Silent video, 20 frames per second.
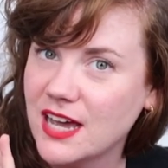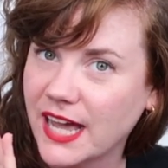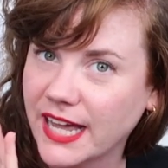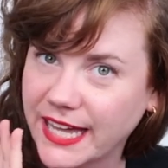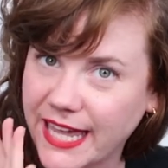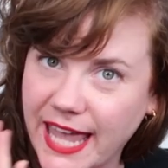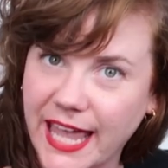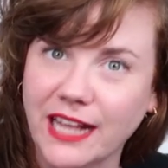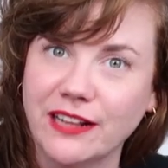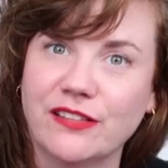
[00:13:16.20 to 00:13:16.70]

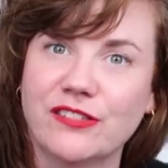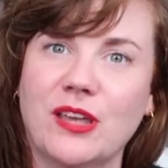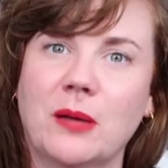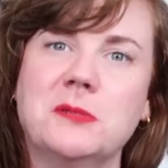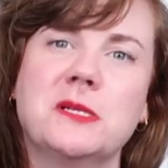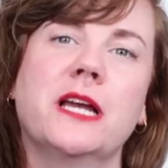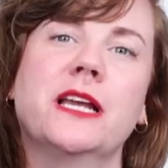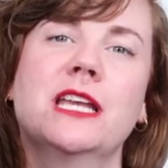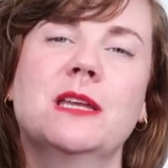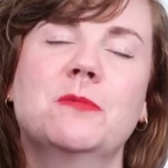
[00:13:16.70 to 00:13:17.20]
I can't
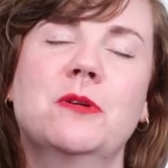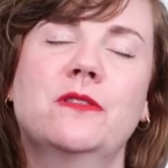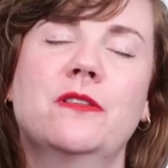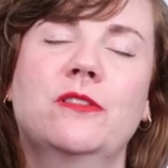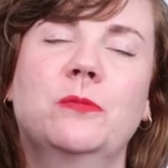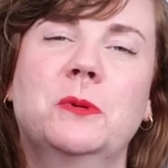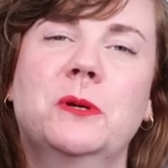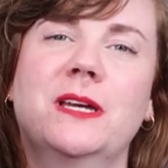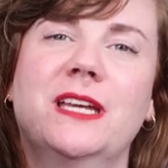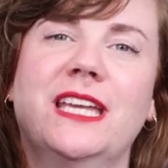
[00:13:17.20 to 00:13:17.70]
stop talking about
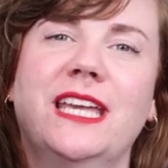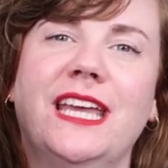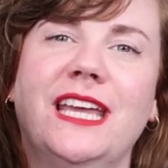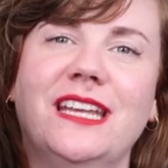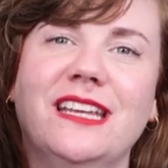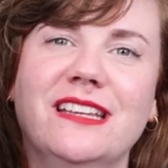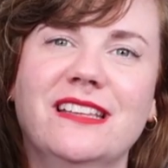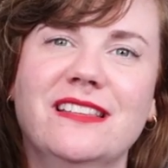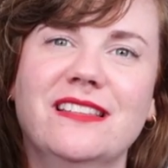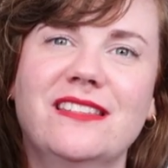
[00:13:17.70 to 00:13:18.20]
this book.
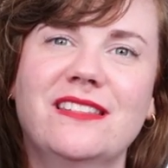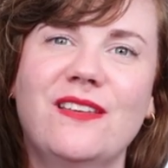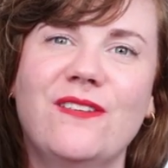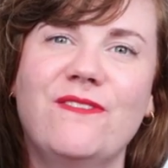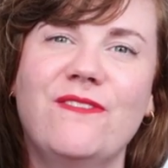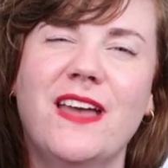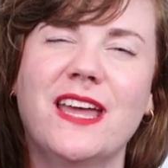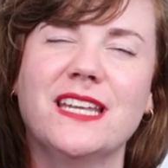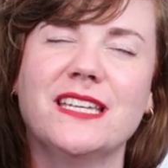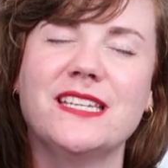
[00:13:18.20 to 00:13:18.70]
It is
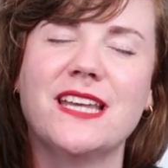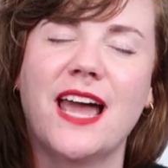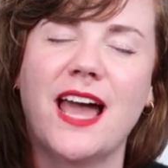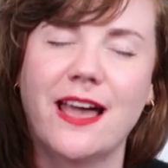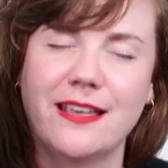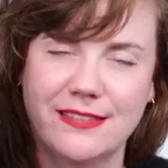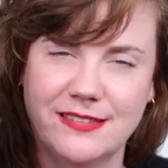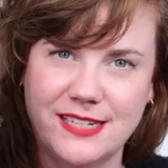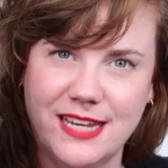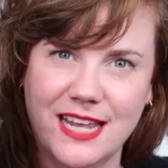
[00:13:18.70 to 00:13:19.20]

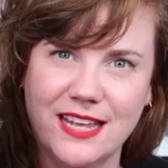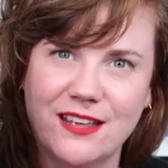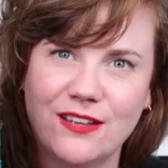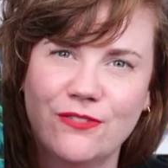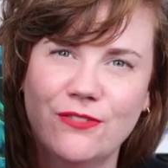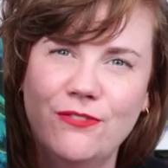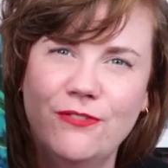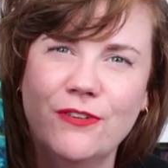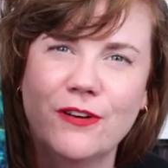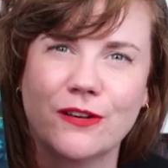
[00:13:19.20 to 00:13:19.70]
fantastic.
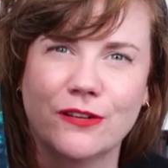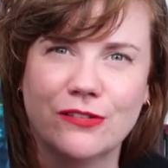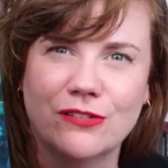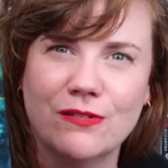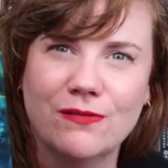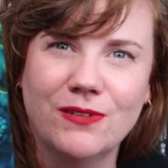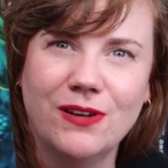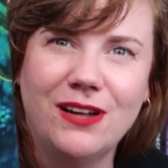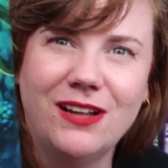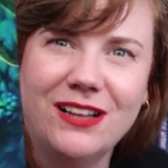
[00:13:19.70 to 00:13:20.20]

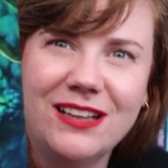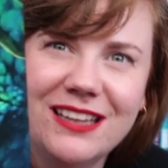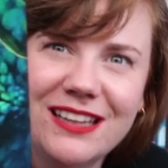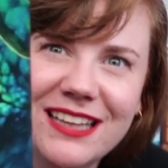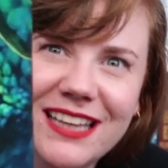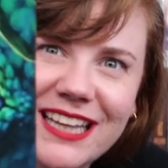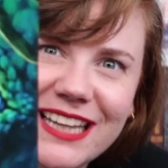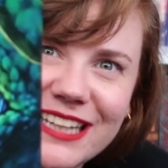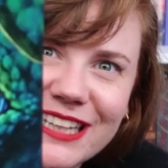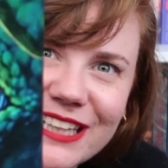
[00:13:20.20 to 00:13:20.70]
First of
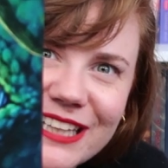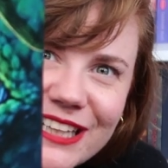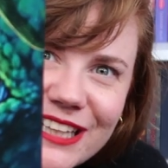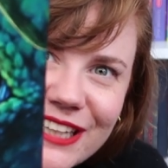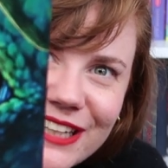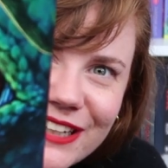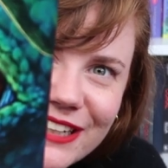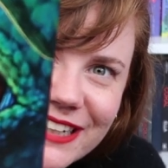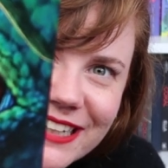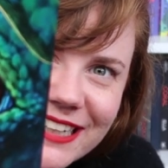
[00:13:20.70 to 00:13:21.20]
all,
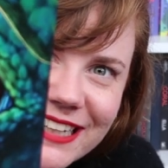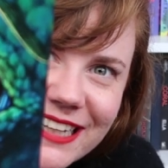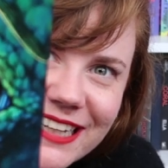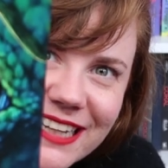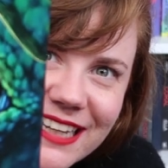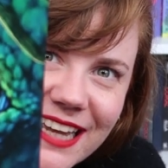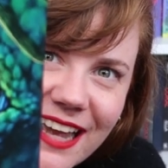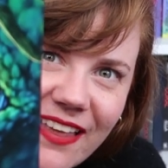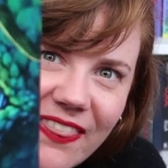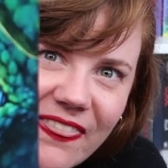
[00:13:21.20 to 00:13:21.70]
look
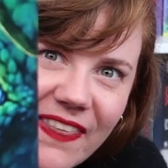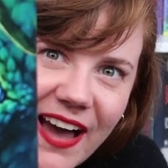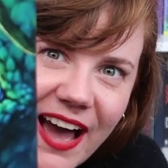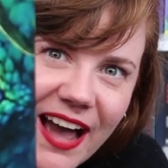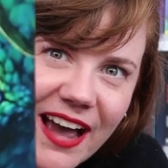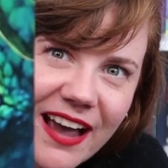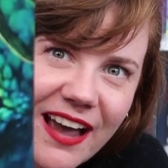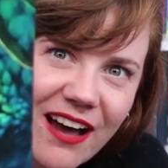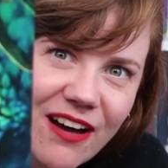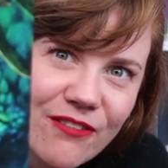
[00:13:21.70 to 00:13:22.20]
at
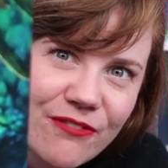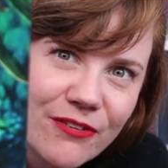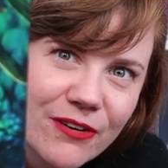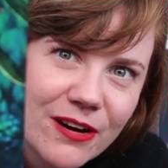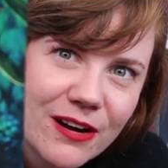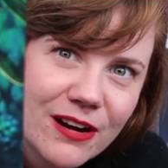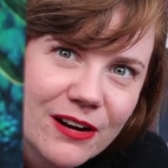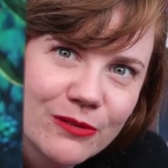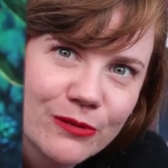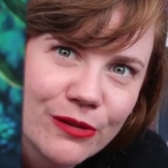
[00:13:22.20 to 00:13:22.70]
that
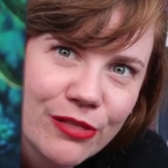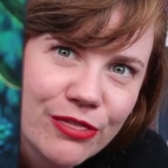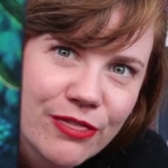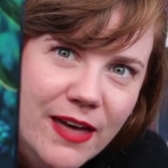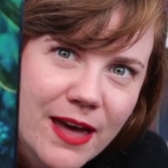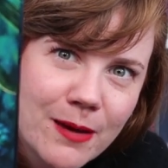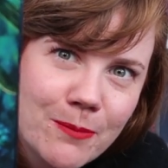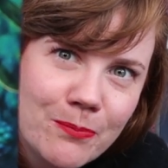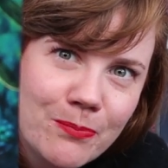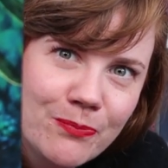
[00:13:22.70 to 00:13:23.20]
cover with
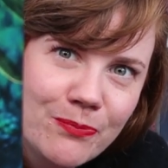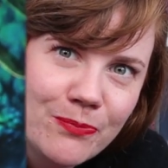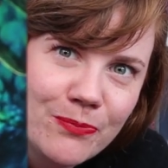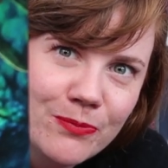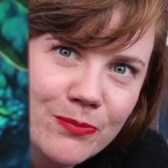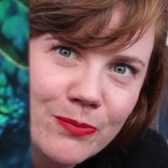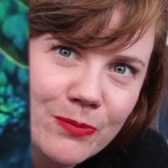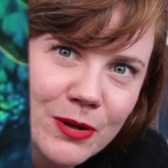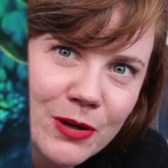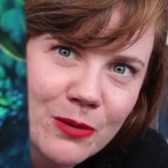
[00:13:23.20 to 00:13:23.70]
that,
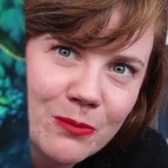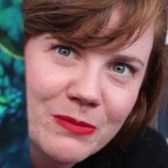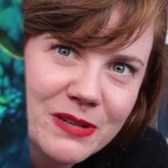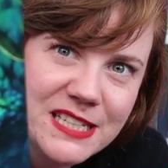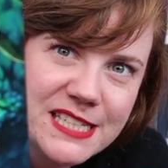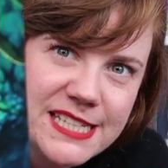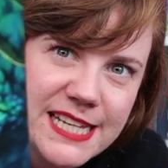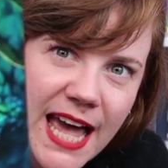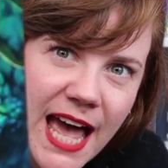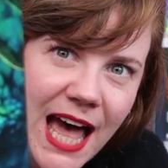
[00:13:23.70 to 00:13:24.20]
you know,
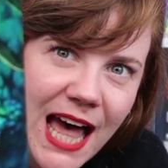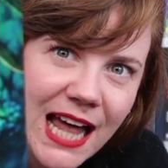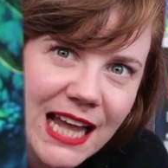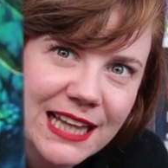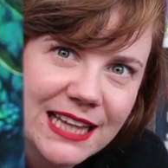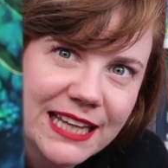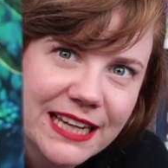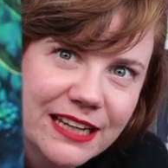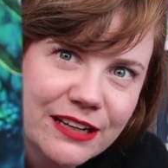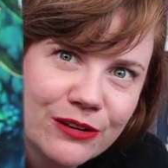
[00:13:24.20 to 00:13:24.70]

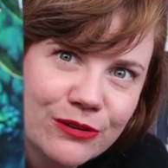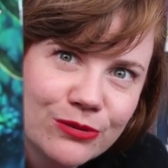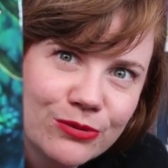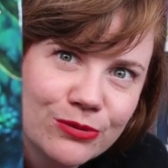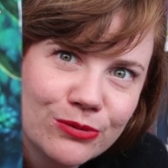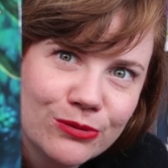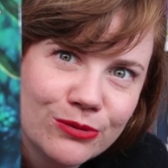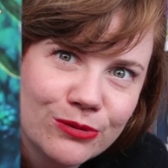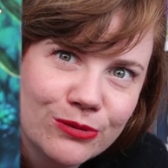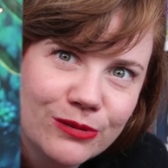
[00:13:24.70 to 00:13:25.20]
metallic,
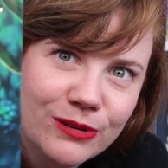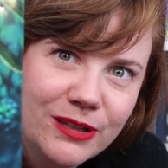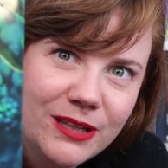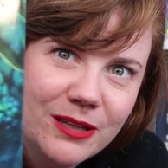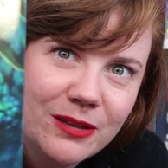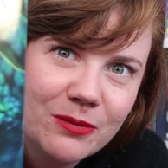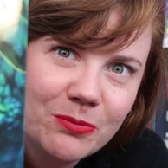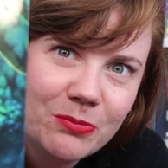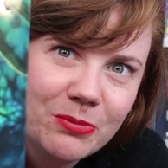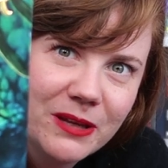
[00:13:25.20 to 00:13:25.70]

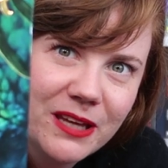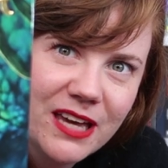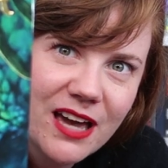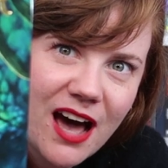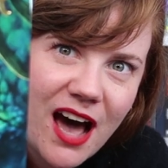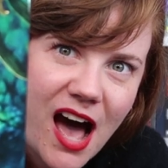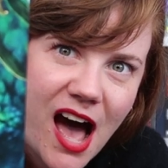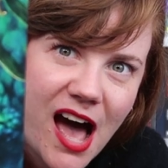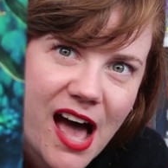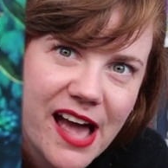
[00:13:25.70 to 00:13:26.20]
creepy
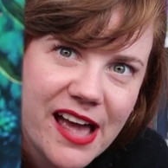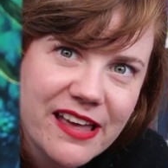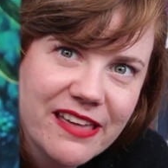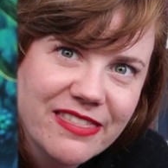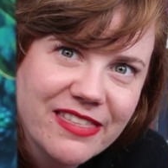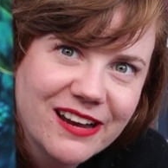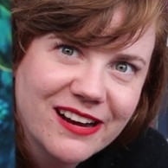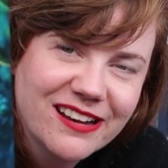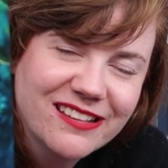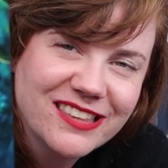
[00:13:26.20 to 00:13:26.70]

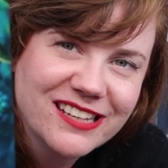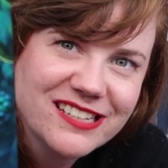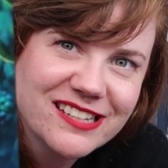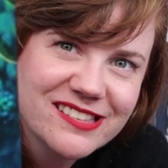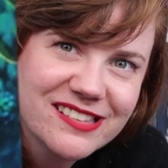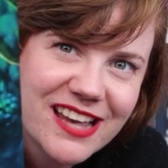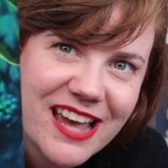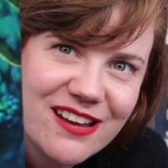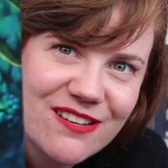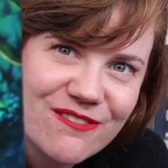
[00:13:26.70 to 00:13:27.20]
eye there that
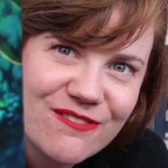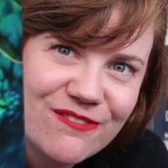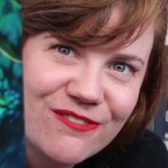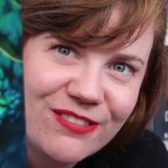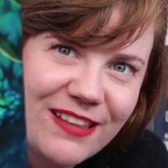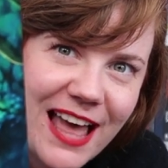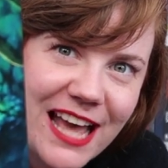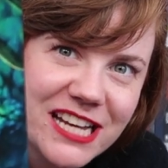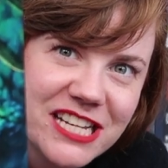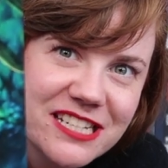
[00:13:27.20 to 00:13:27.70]
just kind of
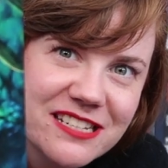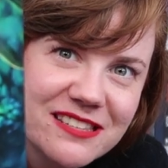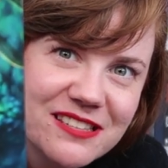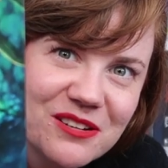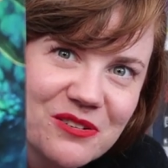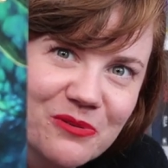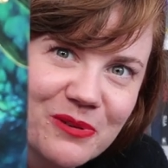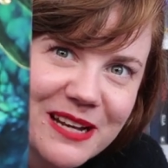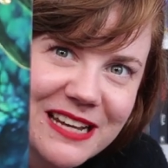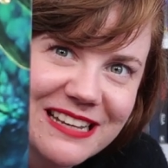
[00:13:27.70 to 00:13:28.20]

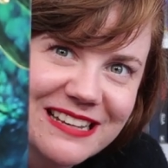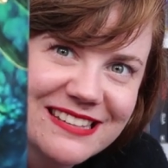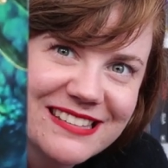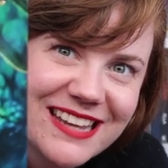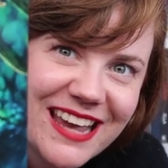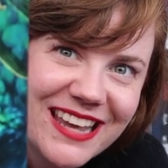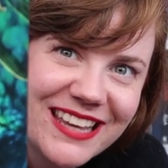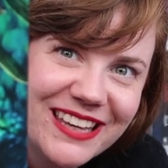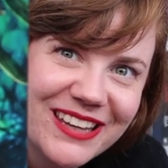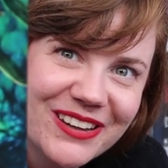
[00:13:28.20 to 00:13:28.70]
flashes and
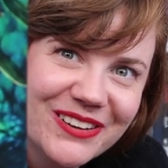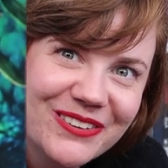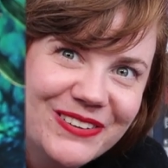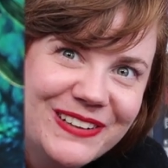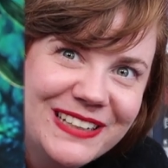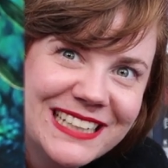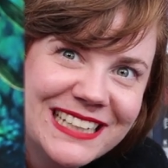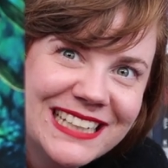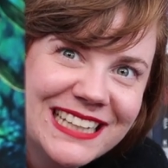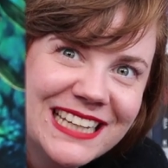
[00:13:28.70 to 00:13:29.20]
winks at
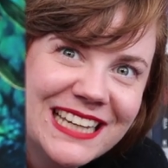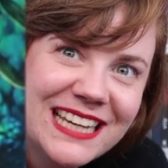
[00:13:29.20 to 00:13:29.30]
you.